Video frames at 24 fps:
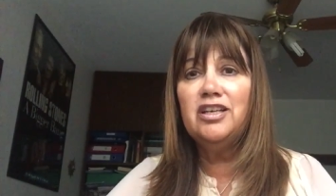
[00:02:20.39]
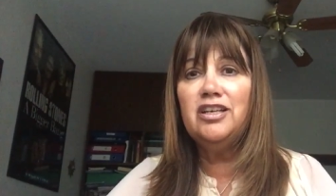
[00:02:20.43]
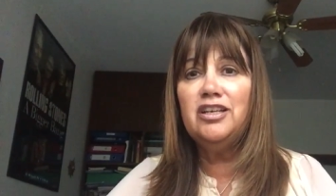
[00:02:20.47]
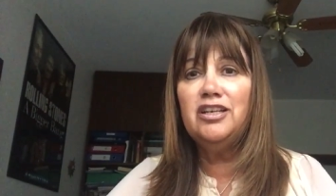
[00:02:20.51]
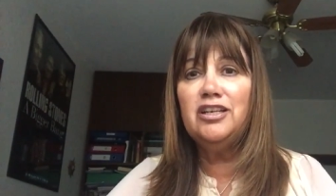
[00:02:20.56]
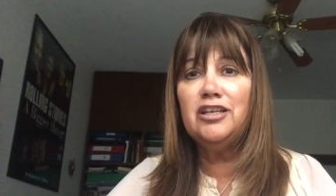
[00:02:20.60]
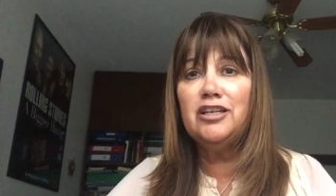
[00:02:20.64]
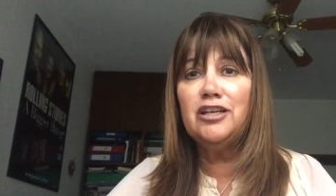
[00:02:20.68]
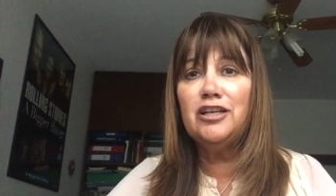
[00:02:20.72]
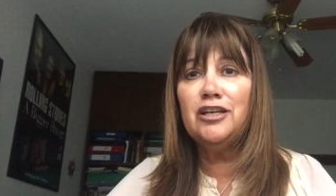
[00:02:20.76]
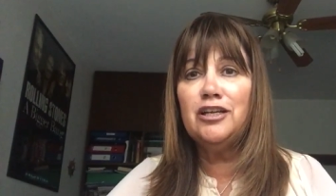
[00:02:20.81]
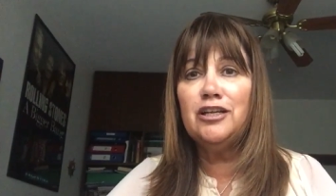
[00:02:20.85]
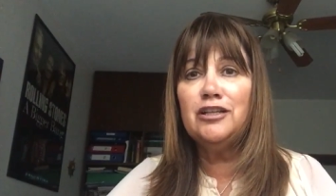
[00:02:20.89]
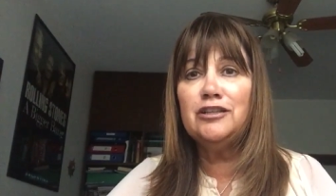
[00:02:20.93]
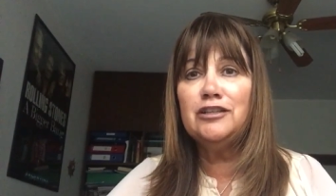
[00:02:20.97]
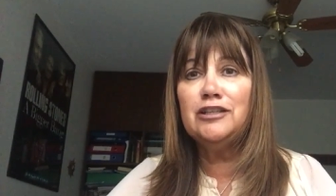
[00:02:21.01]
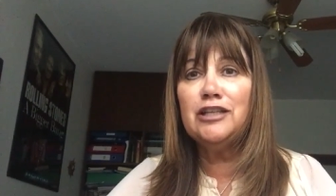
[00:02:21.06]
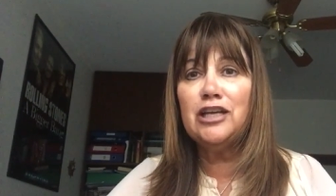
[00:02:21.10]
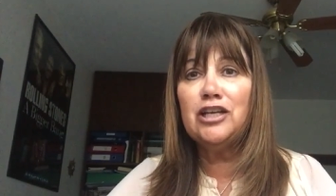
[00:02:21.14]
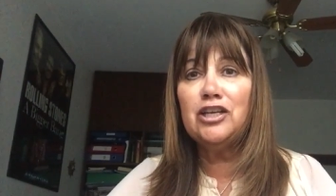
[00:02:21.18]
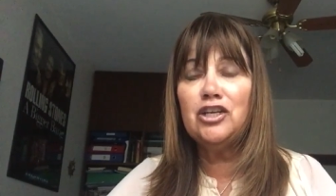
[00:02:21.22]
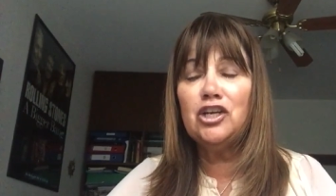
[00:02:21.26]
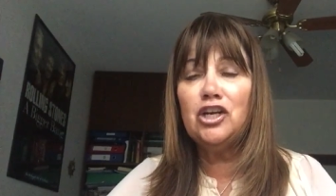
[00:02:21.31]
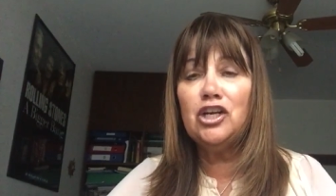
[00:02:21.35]
in a
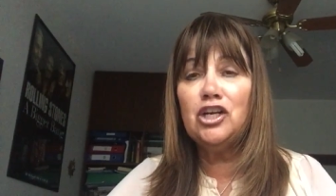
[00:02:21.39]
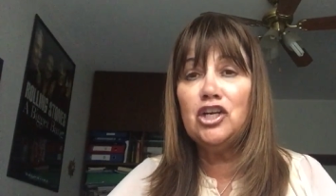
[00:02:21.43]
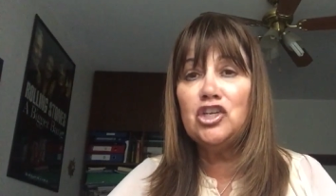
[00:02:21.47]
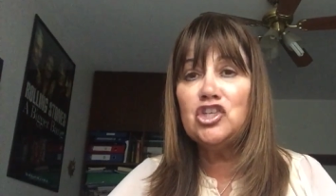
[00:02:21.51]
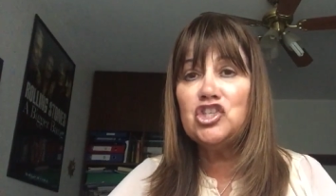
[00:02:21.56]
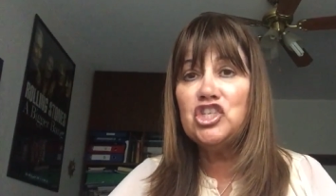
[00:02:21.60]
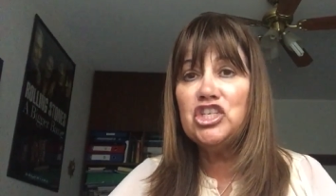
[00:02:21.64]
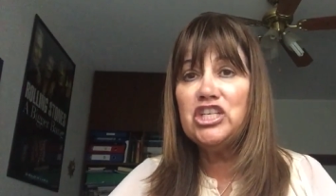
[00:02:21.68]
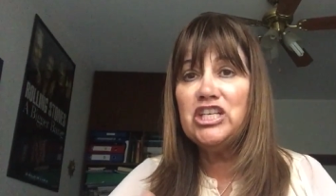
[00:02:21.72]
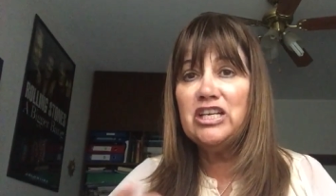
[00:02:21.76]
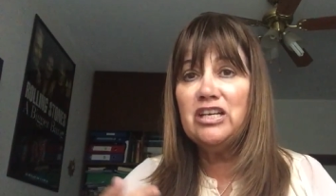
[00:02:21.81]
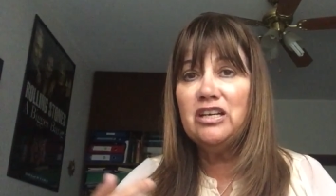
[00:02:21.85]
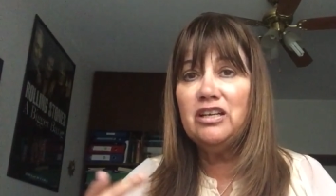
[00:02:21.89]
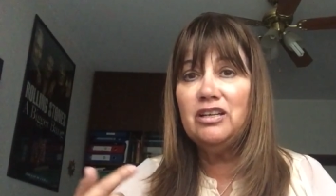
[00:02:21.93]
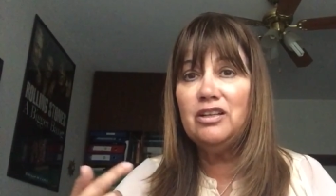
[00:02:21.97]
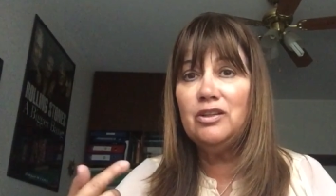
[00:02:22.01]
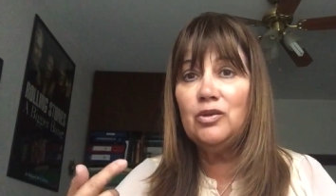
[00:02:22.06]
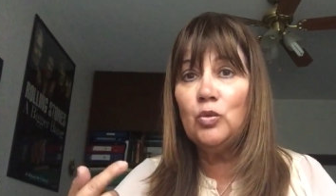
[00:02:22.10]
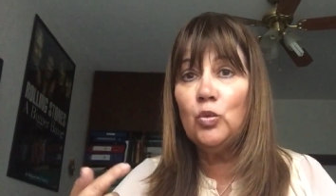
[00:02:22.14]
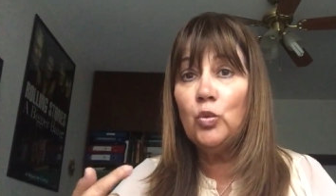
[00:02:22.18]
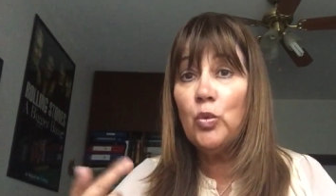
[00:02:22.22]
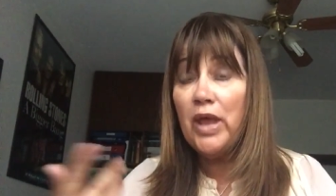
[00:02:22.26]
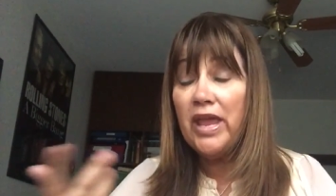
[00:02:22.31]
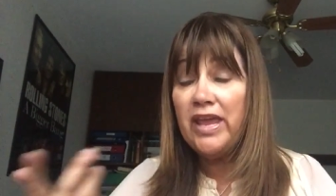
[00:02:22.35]

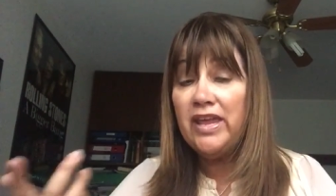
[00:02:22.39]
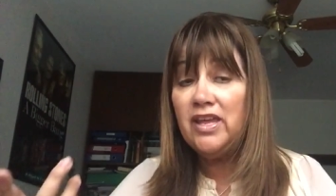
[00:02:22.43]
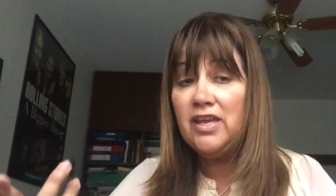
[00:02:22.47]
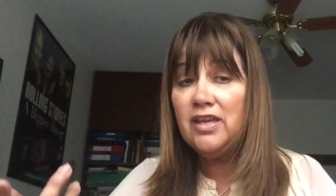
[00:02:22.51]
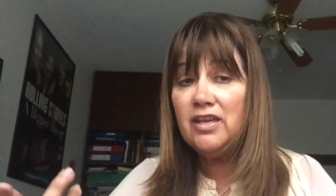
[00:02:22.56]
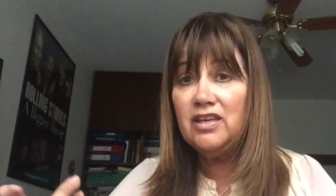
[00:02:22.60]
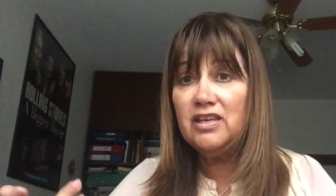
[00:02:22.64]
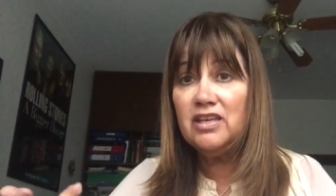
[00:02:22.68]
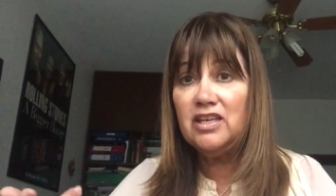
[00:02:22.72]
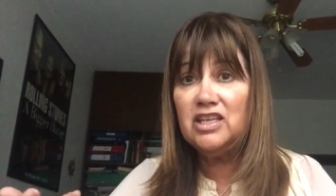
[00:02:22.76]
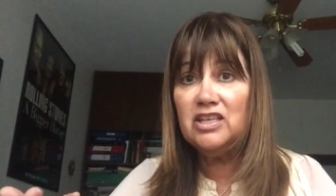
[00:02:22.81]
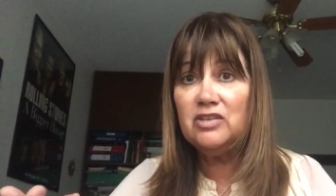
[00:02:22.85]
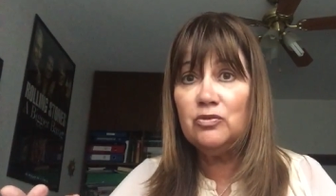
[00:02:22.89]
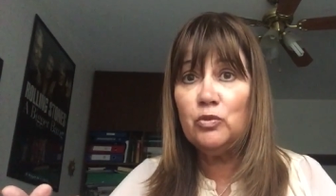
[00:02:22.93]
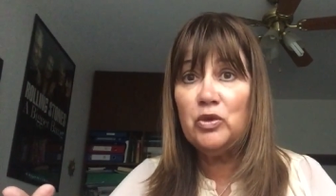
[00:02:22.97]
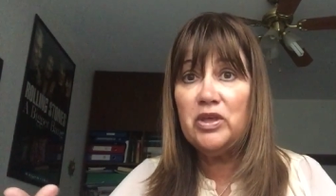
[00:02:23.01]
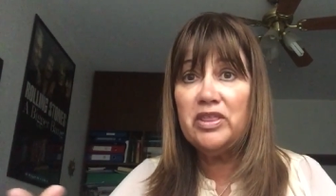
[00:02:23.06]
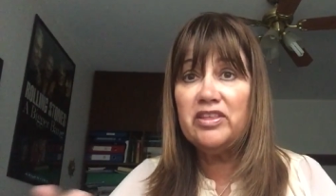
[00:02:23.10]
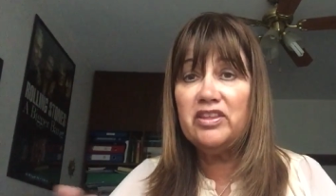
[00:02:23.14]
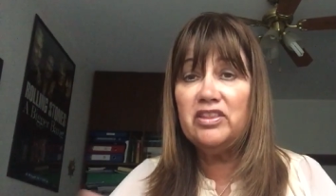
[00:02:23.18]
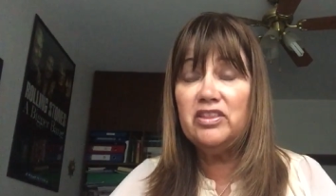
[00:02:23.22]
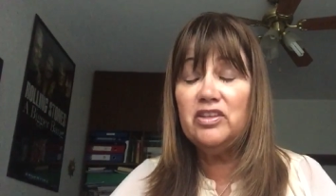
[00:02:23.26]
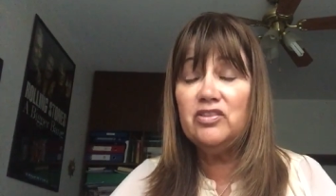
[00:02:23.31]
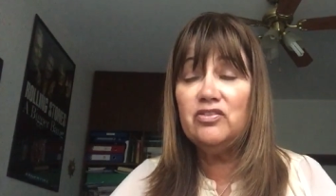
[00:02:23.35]
technological way in,
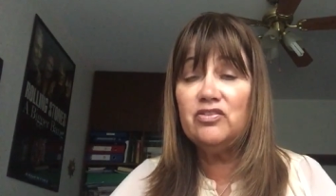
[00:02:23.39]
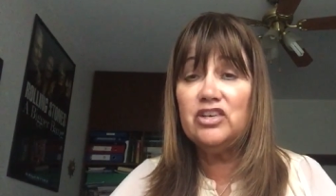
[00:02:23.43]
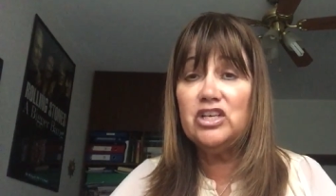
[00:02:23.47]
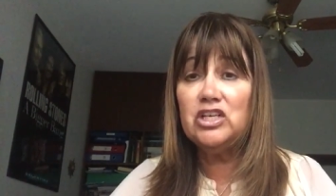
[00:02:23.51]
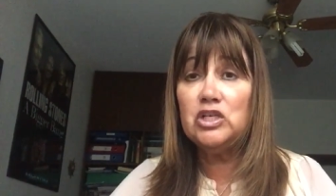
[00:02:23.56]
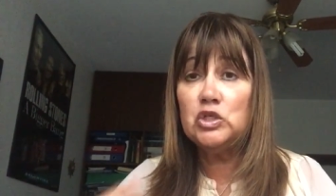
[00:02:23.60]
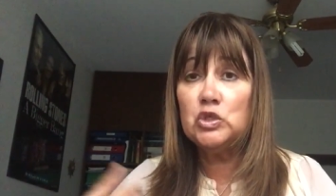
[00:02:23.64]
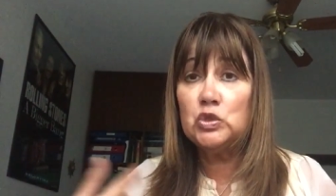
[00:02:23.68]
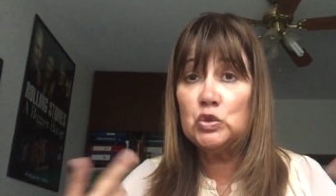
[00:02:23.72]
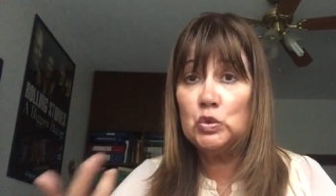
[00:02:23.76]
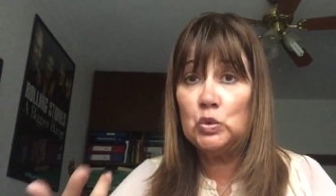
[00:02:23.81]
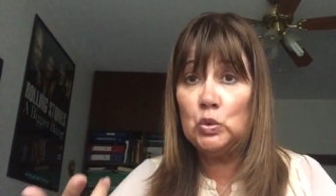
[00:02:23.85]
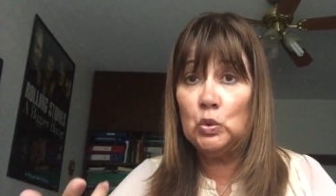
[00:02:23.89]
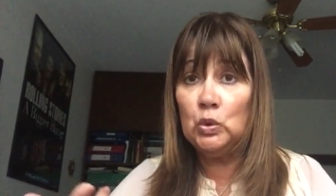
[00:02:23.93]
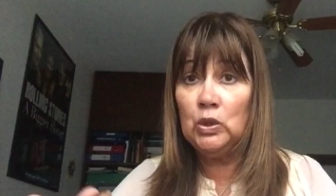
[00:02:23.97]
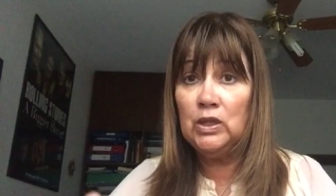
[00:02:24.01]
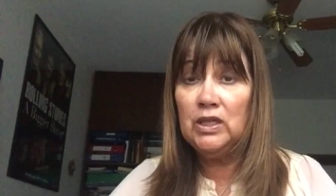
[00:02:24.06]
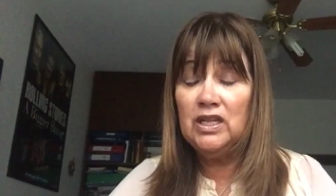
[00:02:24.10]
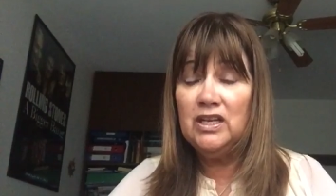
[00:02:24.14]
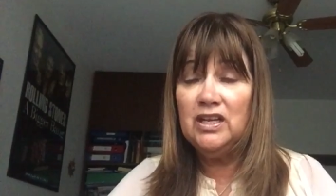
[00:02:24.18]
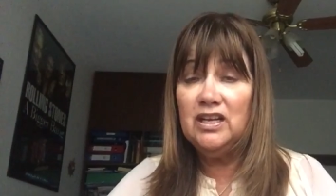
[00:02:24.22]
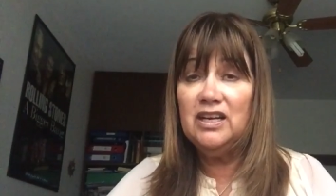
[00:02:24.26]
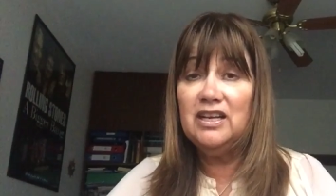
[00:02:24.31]
with a different tool.